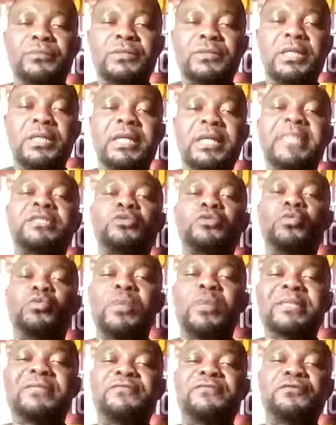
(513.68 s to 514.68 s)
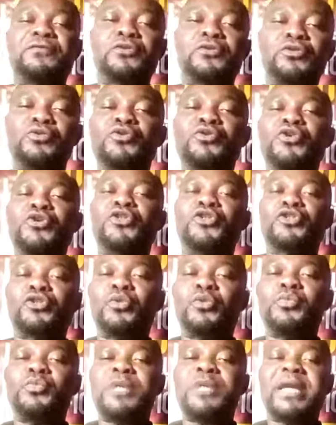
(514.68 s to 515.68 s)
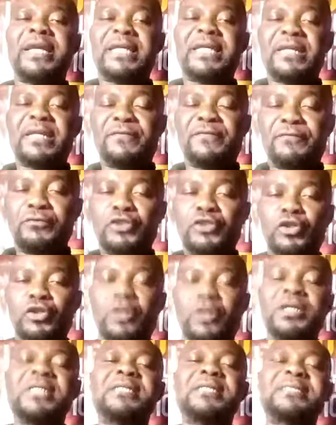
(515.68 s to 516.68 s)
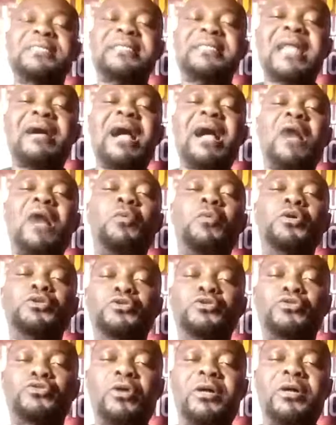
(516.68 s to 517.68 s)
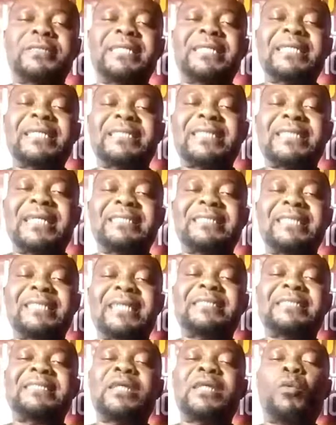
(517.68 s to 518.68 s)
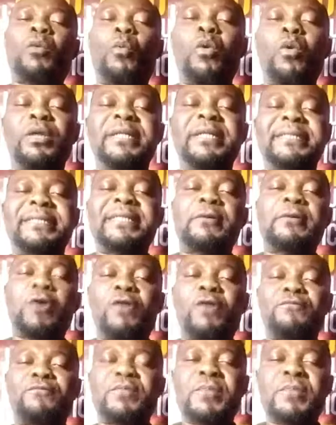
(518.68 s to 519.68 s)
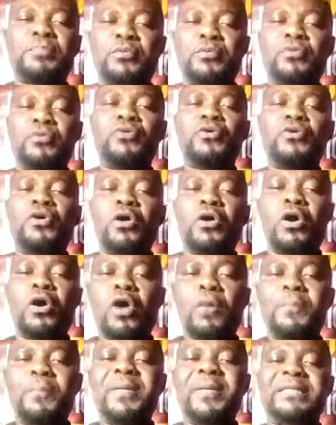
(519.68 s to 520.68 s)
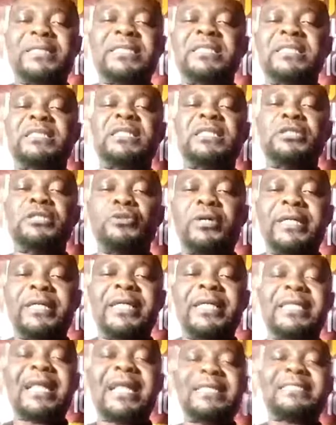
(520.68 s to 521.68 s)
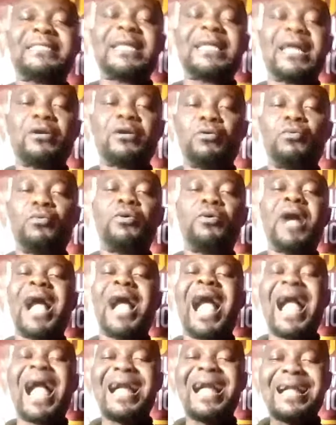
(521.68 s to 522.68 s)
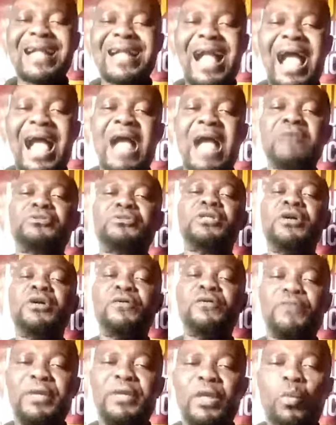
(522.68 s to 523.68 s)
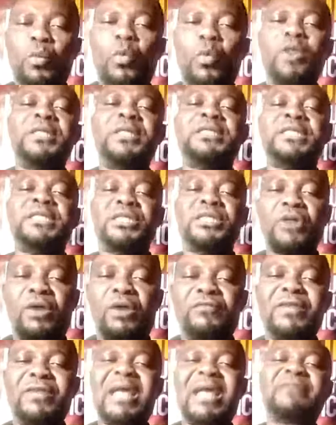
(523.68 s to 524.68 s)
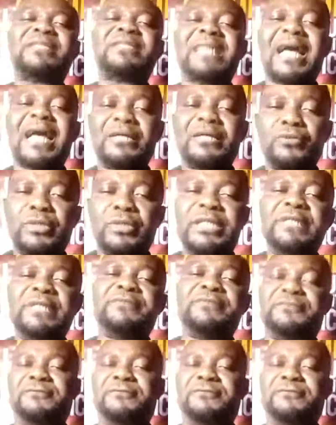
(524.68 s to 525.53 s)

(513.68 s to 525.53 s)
It's waiting for you somewhere in the future. Now, I want you to understand that the quality of people or persons in your inner cycle accounts for the quality of lifestyle you live.